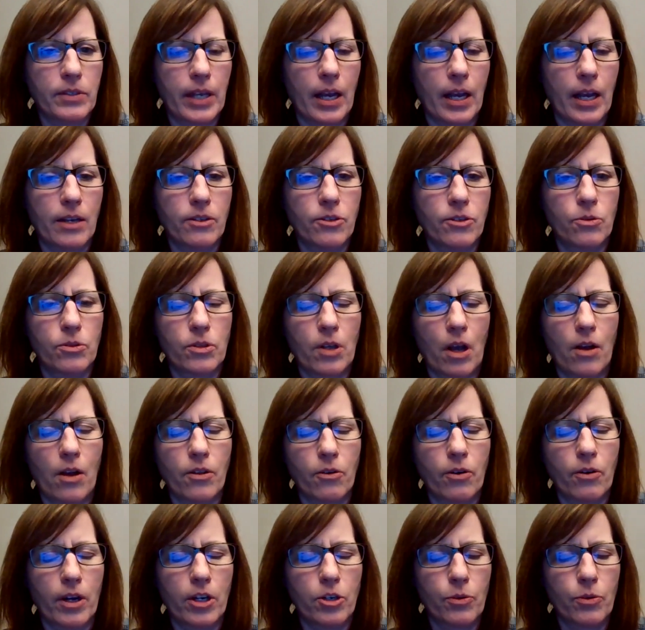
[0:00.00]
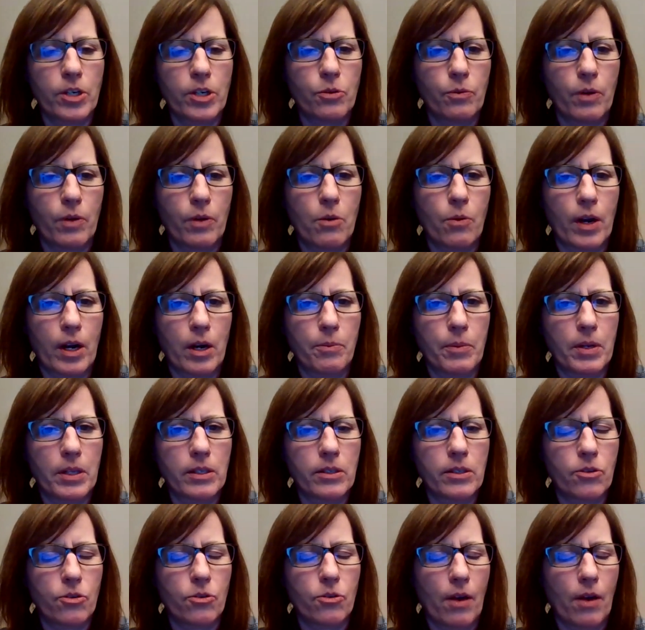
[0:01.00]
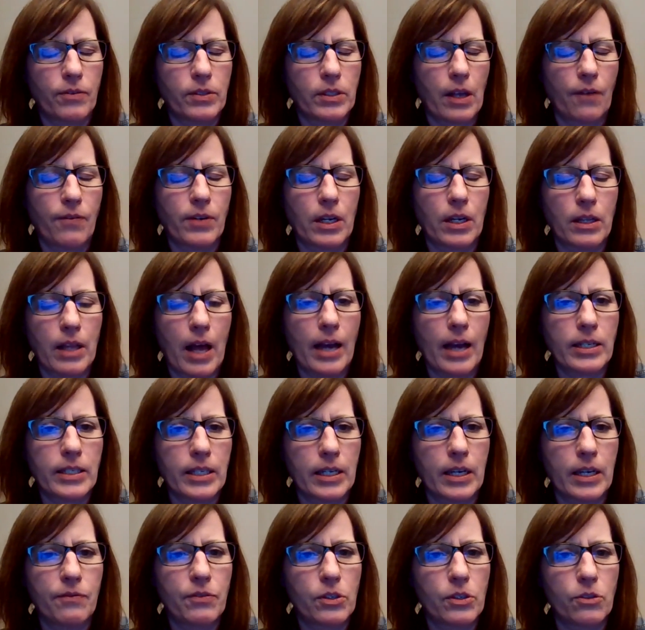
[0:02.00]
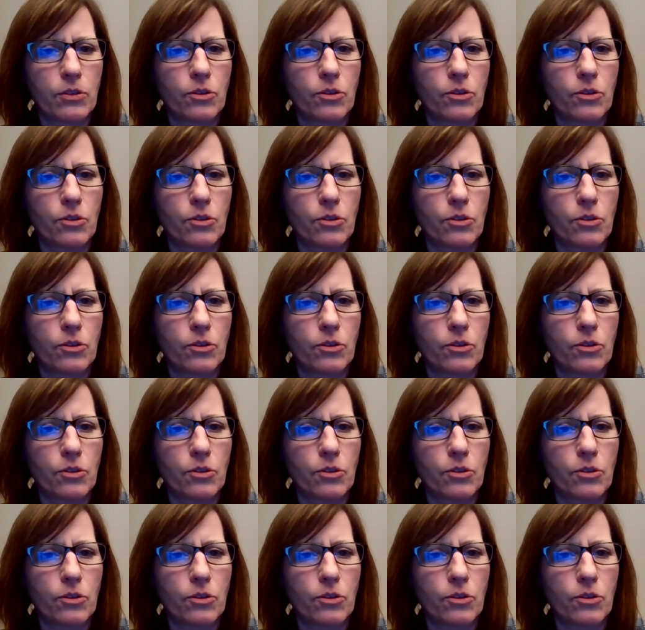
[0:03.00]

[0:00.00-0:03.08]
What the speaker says: As you saw in the graduation requirements, you have 7 electives.